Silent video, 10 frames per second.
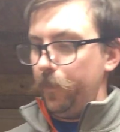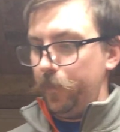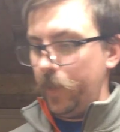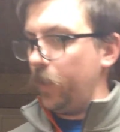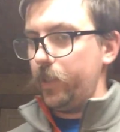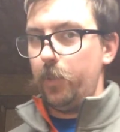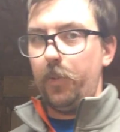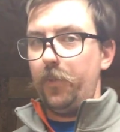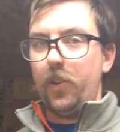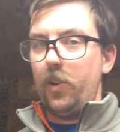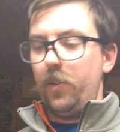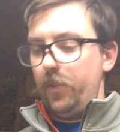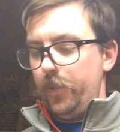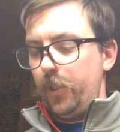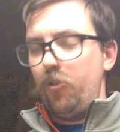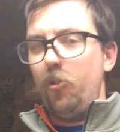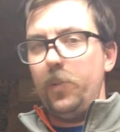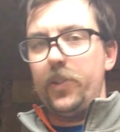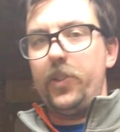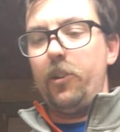because the comb of
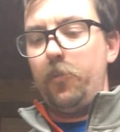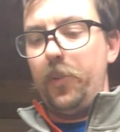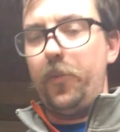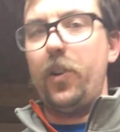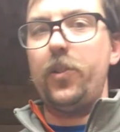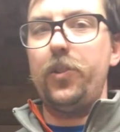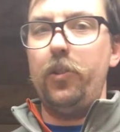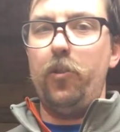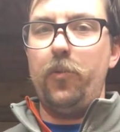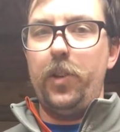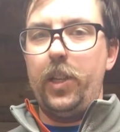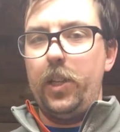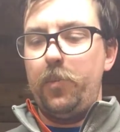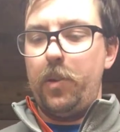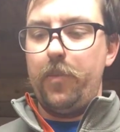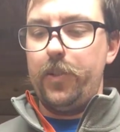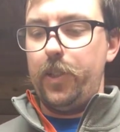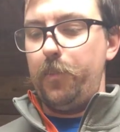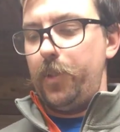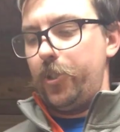the stock will be far too low for you to get a proper
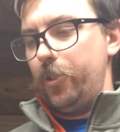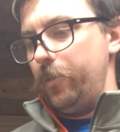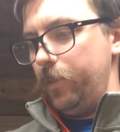sight picture.